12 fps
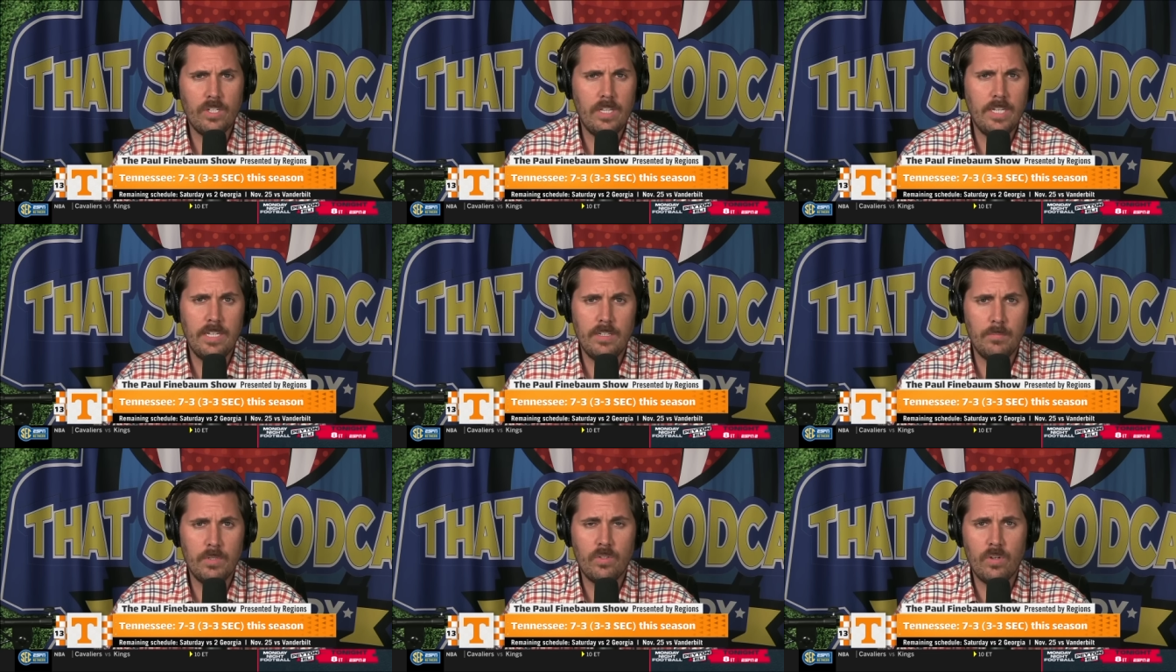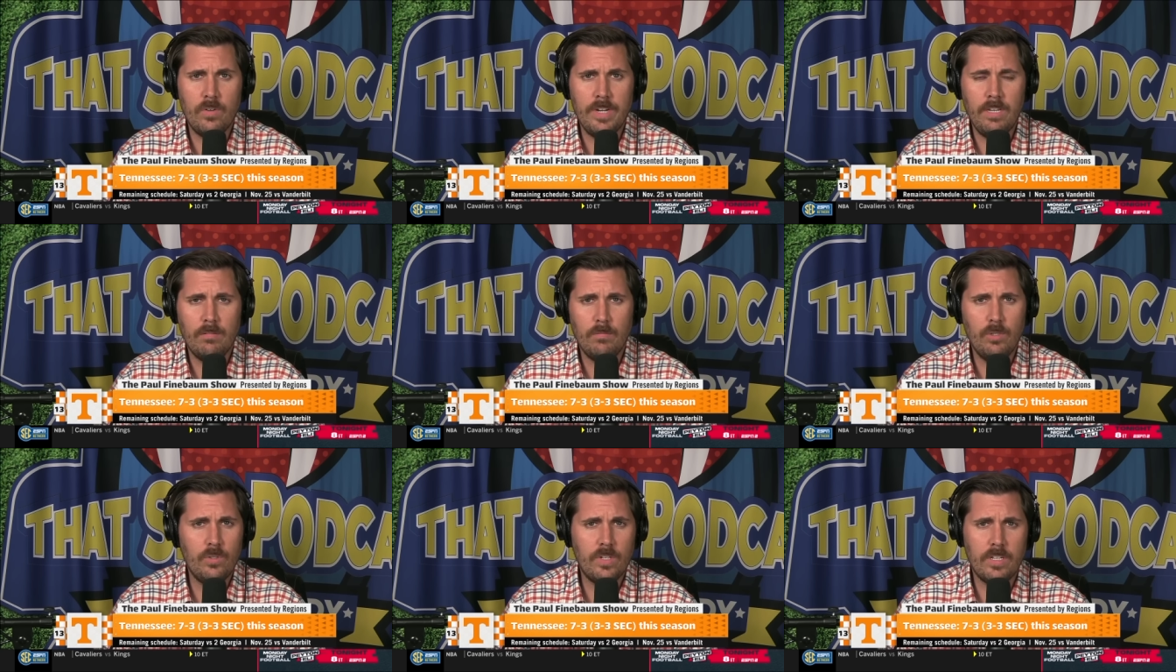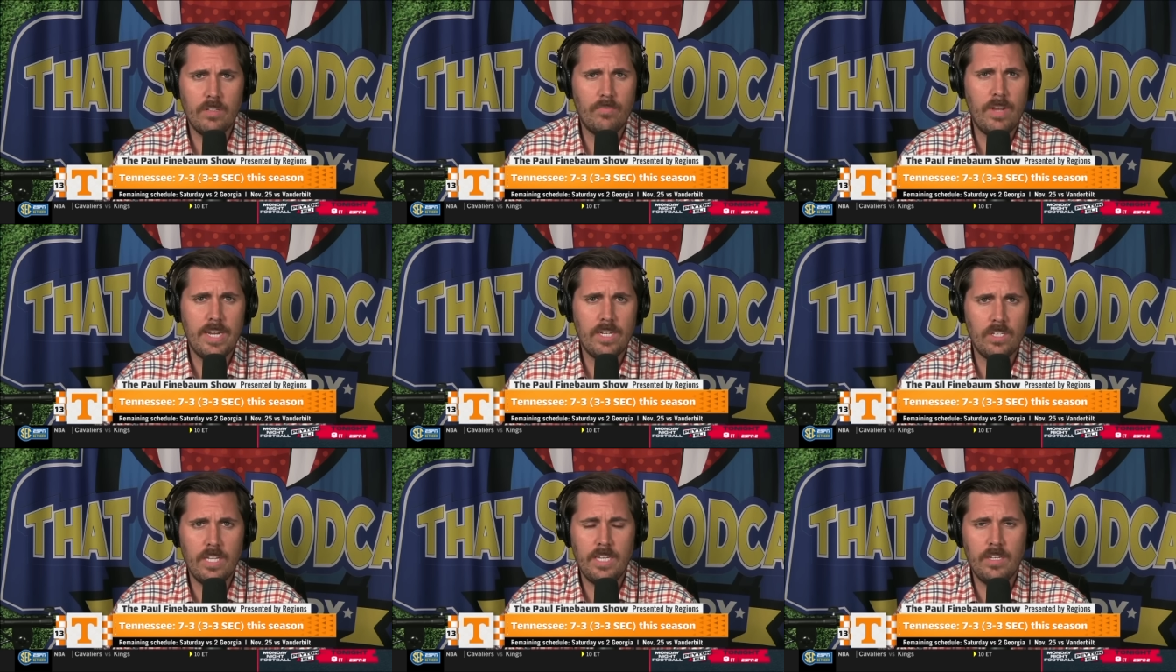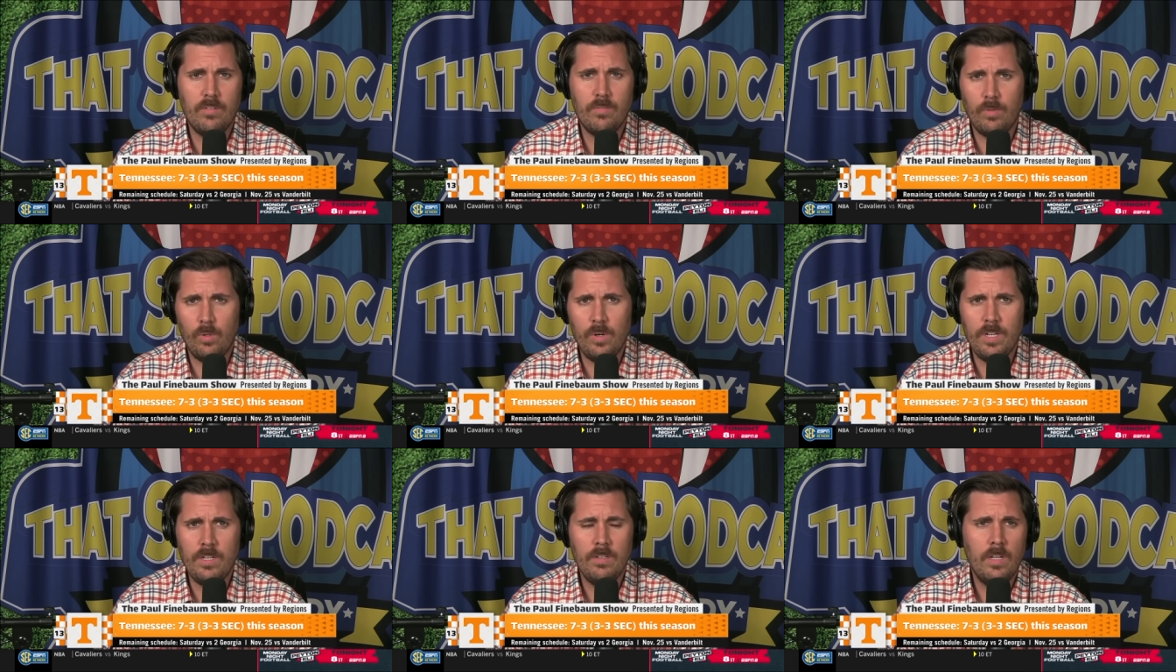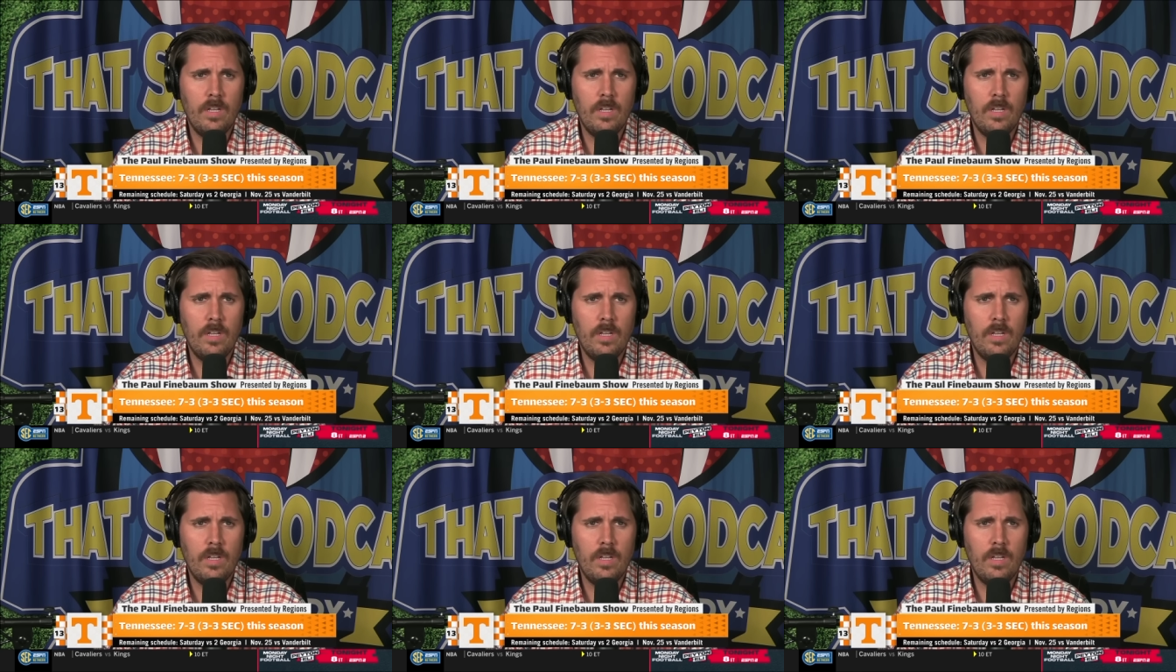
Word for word: they did to Missouri, losing in the fashion they did to Florida